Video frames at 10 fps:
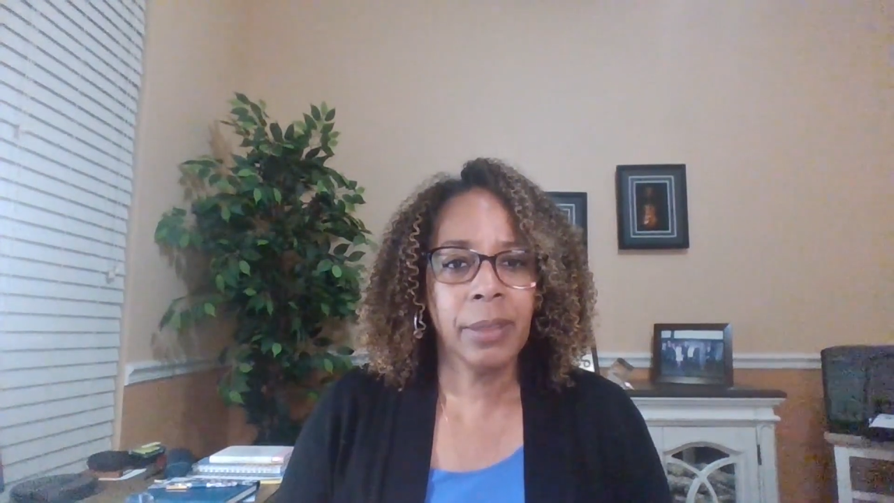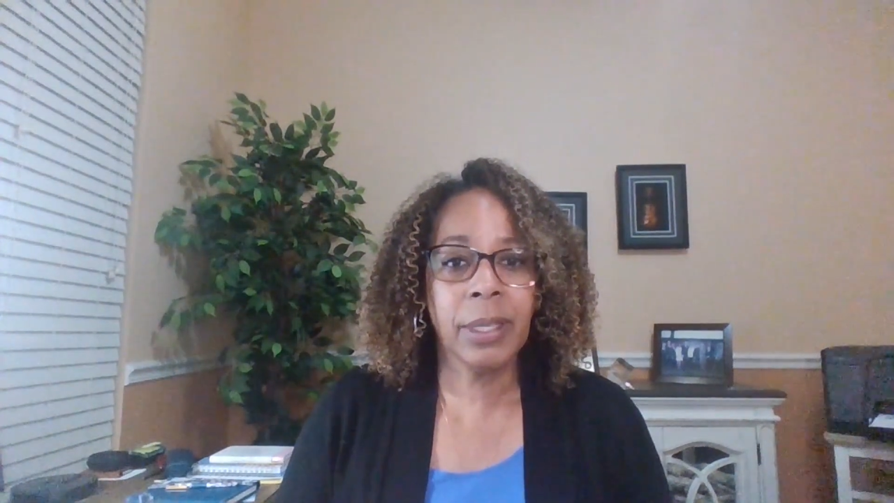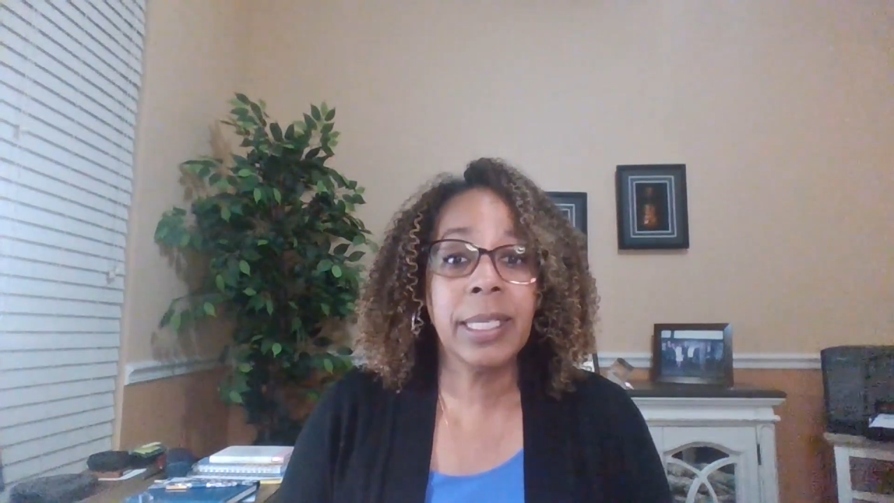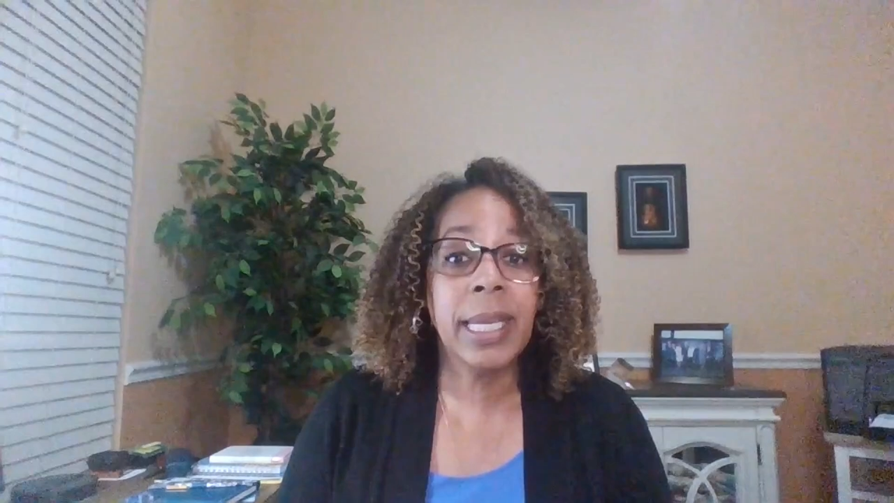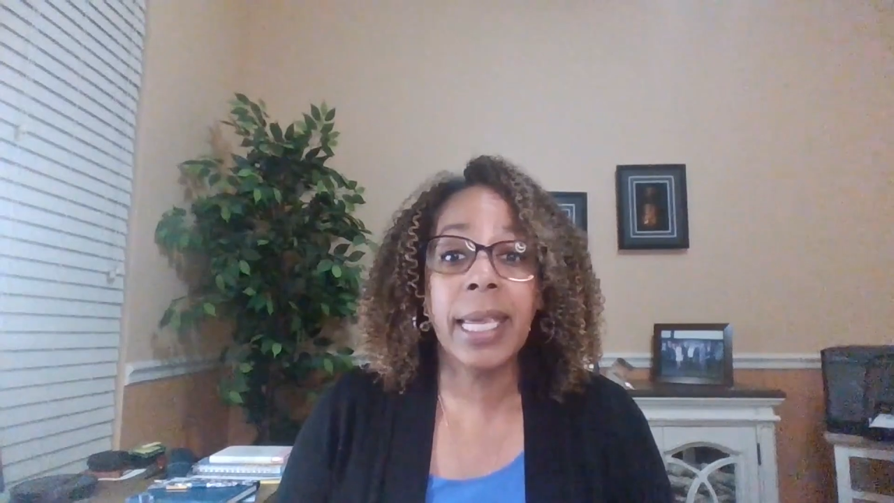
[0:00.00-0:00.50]

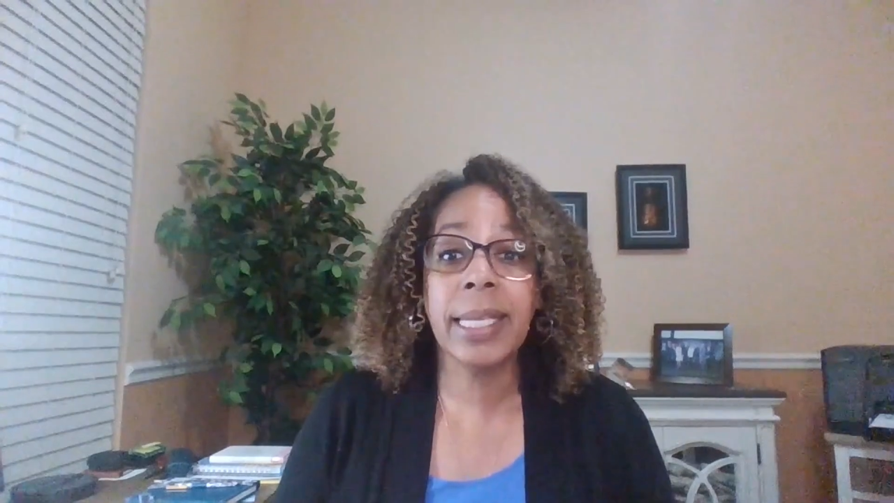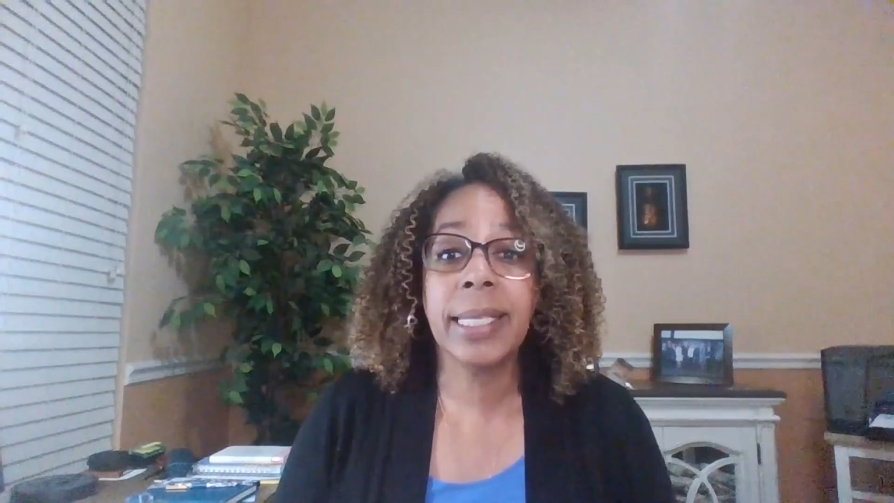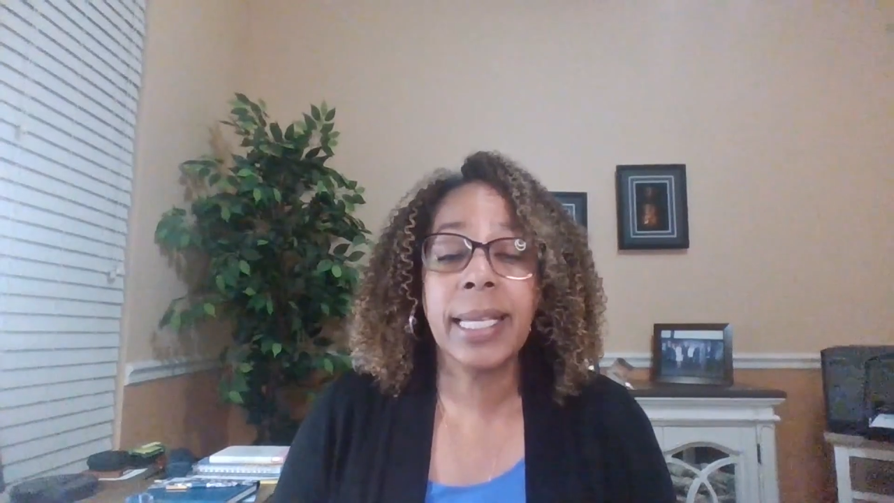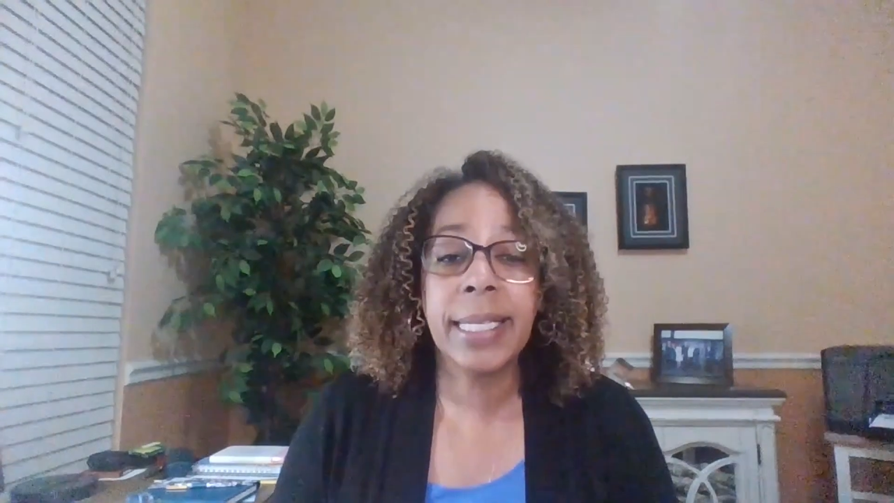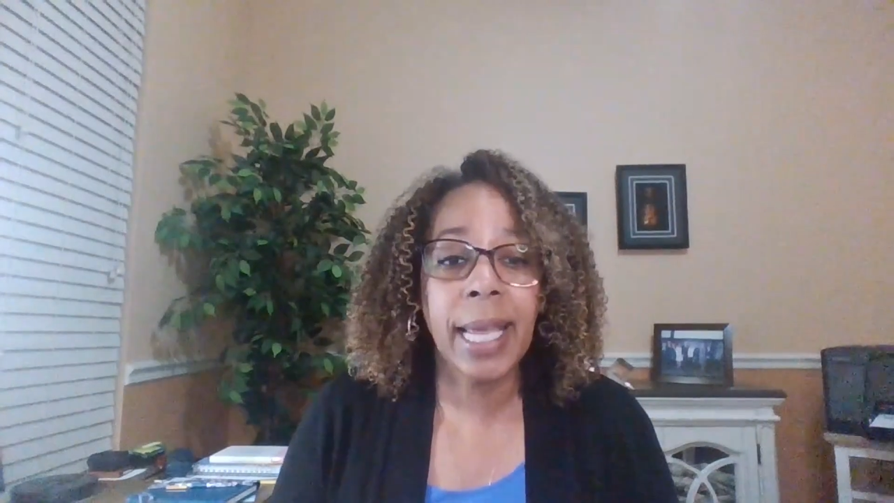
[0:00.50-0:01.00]
The days
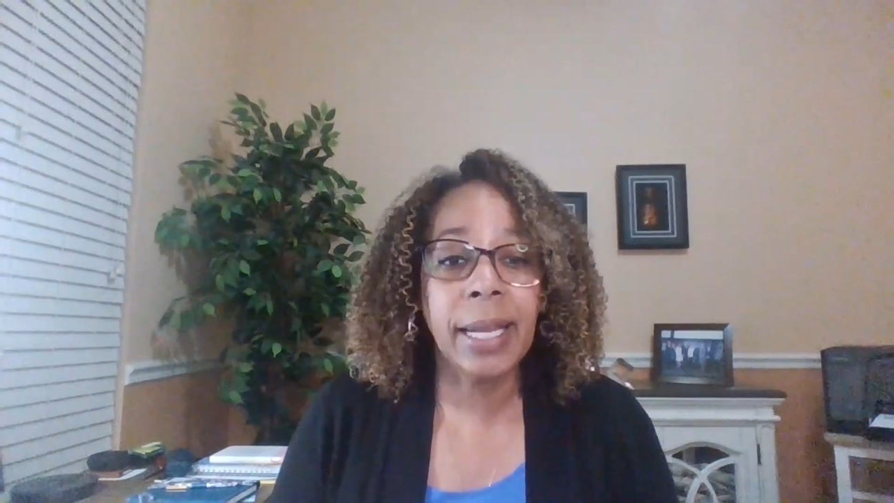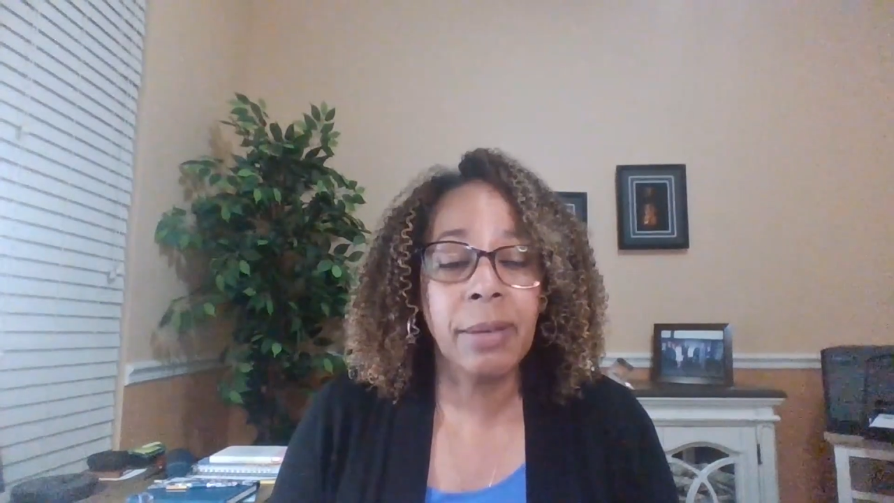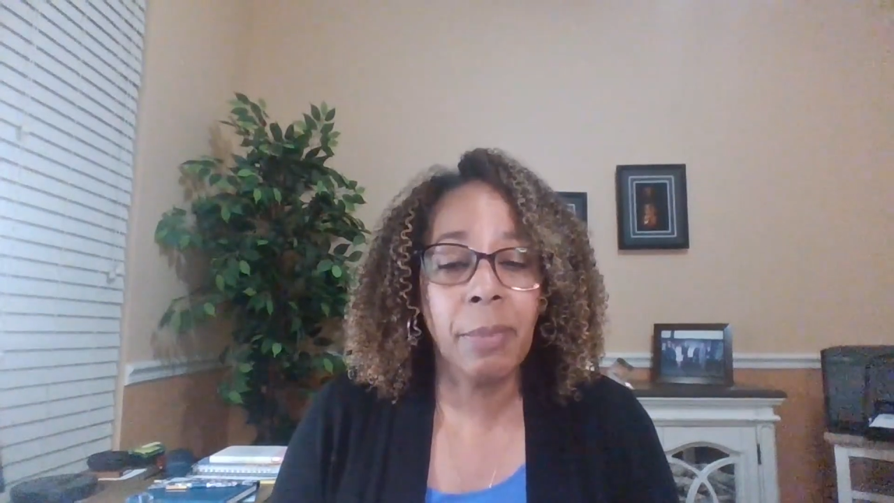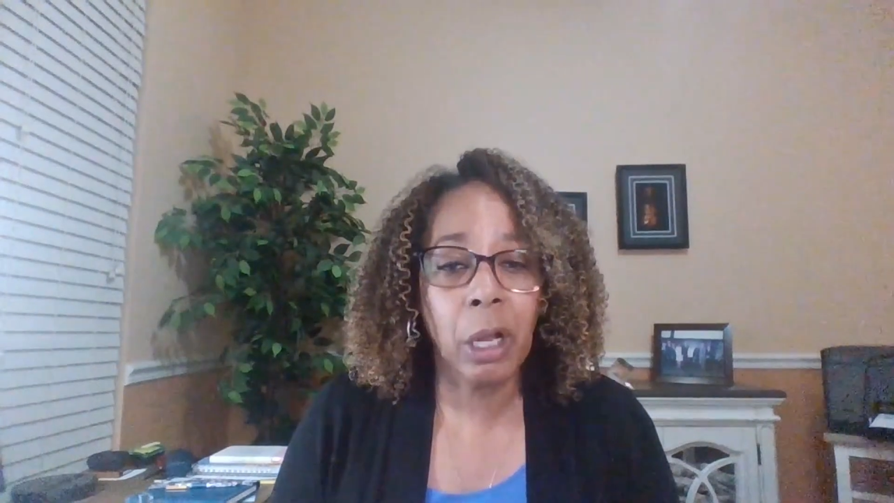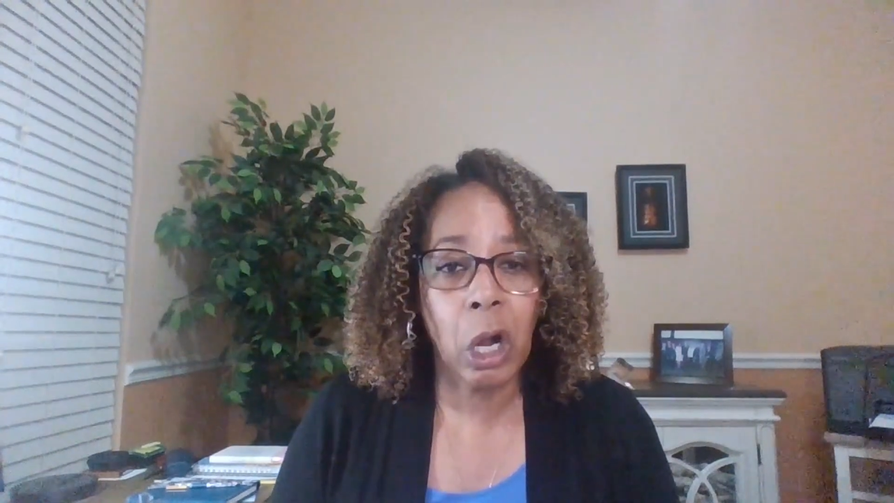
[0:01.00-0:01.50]
I sat
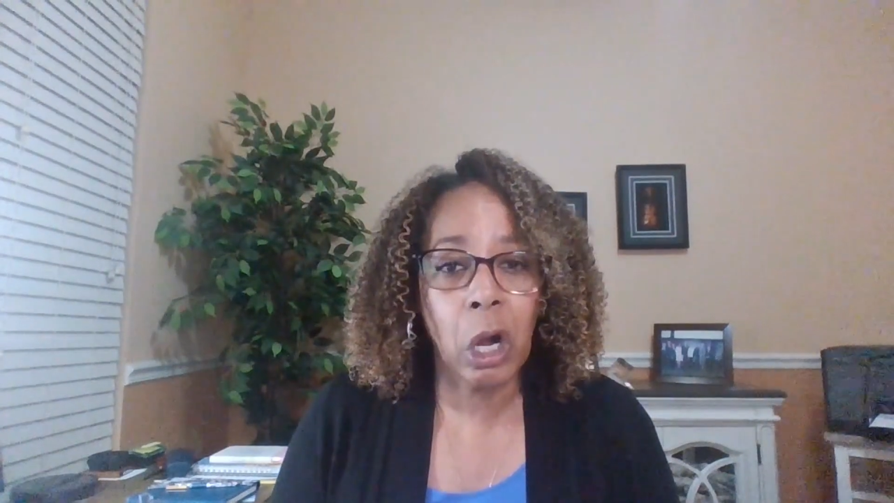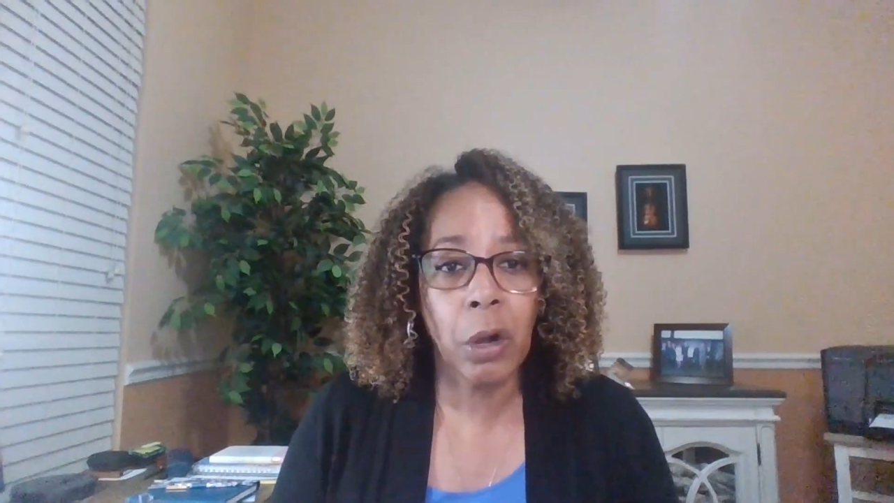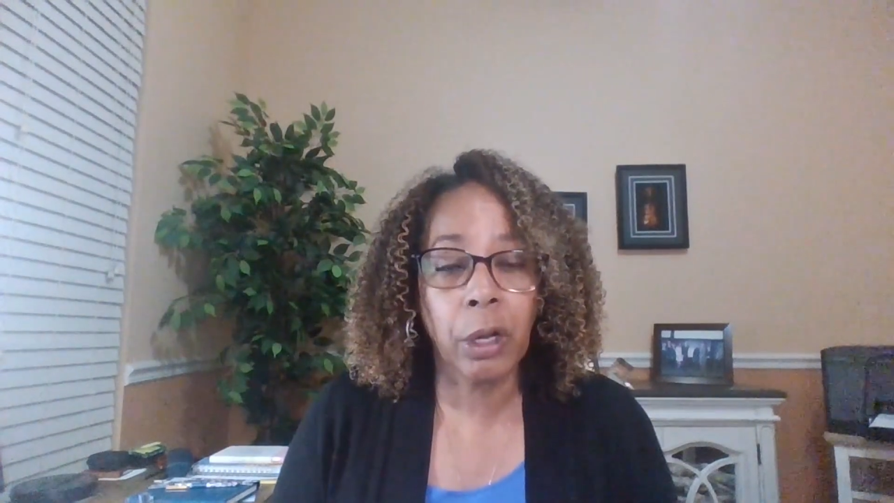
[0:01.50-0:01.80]
in my car